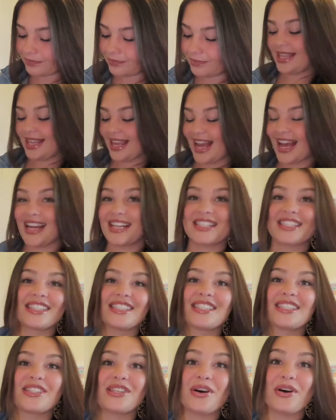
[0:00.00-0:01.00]
yeah,
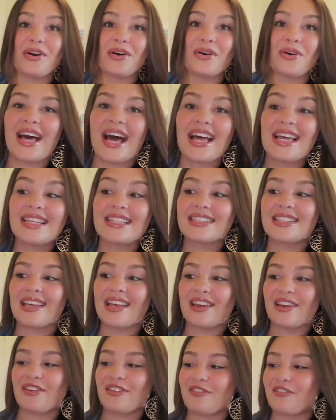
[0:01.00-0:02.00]
so that is
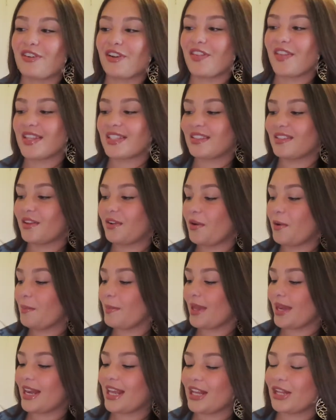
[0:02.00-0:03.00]
it for this little
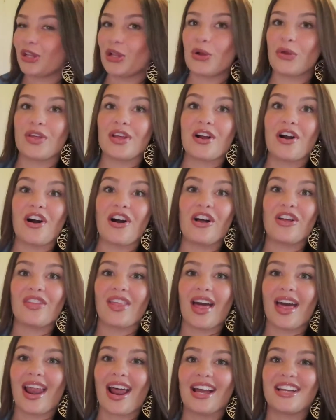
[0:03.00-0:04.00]
mini clothing haul
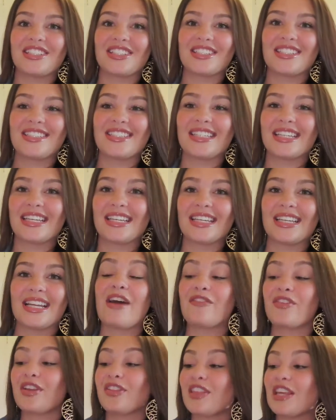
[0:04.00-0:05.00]
that I just did.
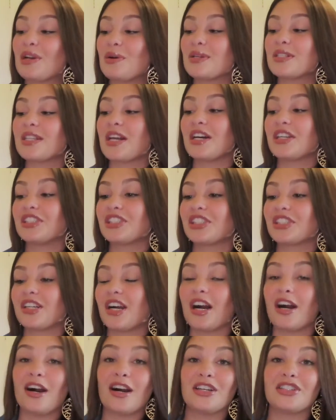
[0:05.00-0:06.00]
Everything was under
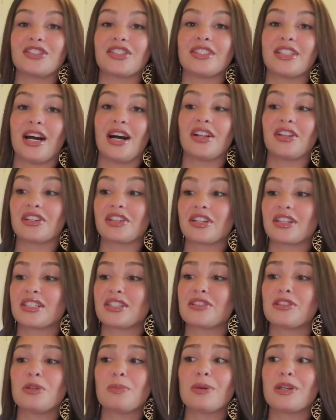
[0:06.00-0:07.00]
$100,
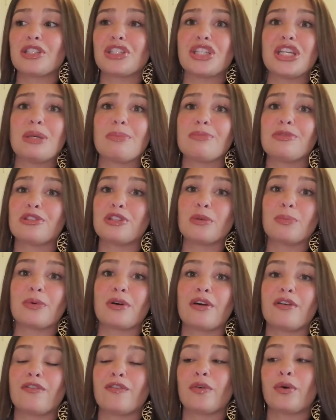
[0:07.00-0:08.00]
super cheap,
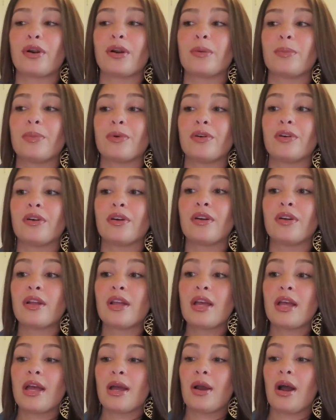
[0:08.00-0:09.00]
super affordable.
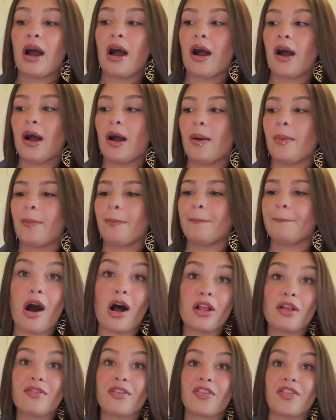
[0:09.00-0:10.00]

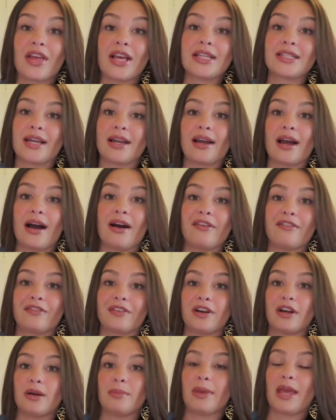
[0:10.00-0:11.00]
All of the things I got
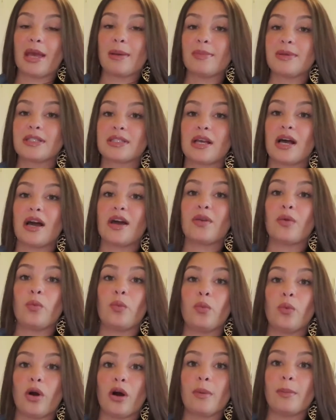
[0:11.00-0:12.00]
from
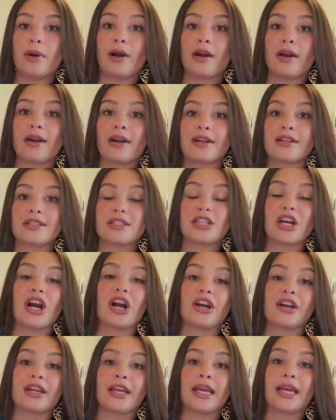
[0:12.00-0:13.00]
Amazon, Walmart,
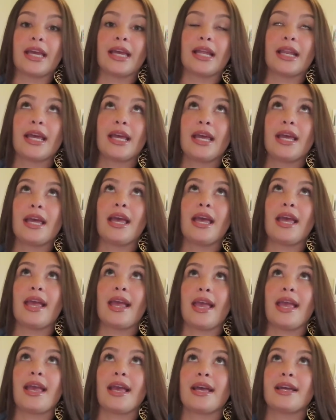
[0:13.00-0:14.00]
Target,
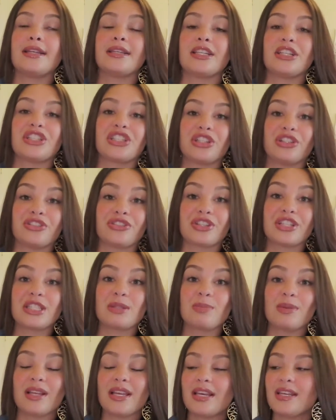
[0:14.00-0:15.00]
and the children's
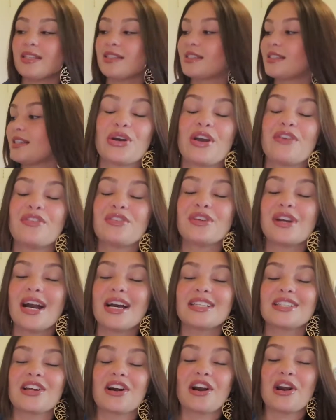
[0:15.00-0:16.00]
place. So if you
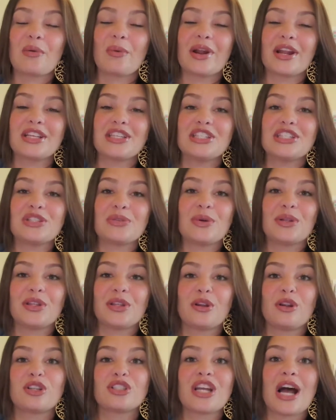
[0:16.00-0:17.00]
guys are wanting to do a
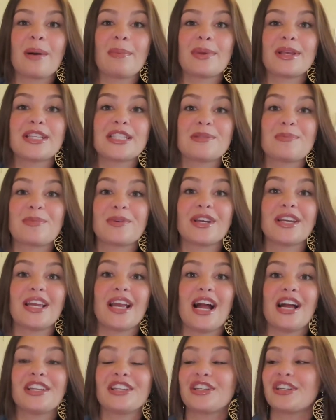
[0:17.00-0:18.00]
little shopping spree
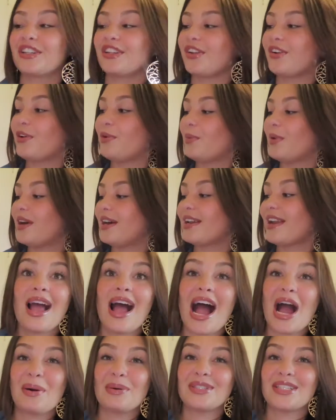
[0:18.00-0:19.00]
on your little one,
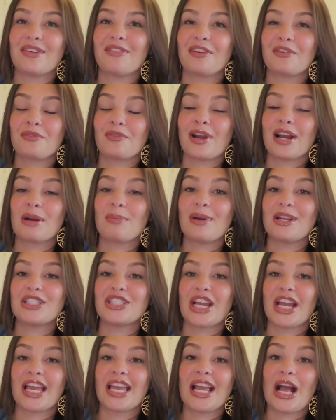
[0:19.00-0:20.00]
I would definitely recommend
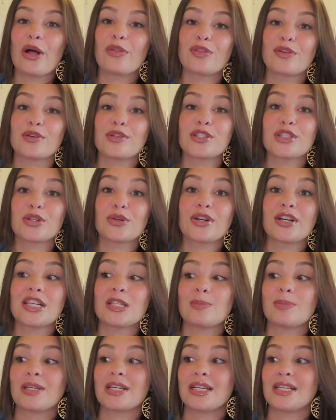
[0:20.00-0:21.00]
checking out those stores
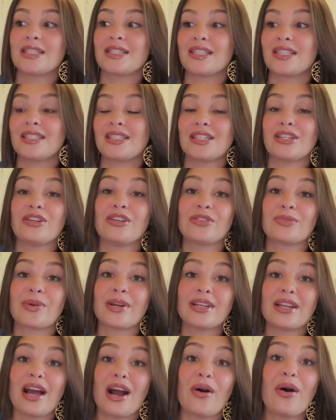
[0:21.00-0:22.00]
because the deals
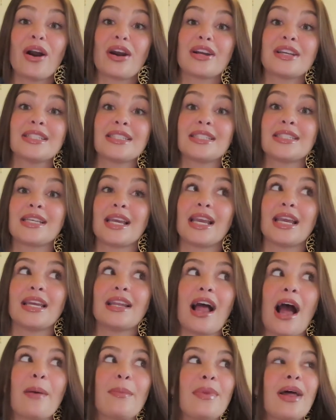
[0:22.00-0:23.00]
right now are insane.
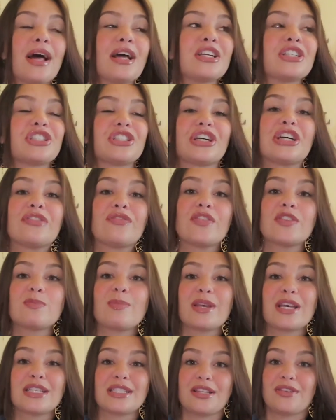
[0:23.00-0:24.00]
I'm not sure if it's
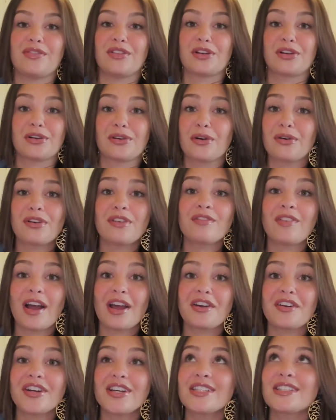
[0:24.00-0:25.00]
because of the
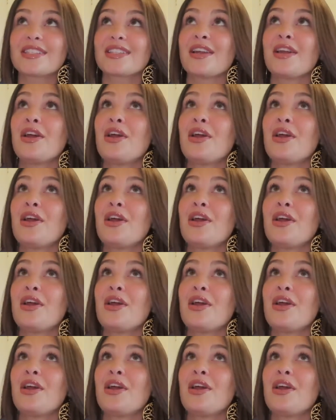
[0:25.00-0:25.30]
coronavirus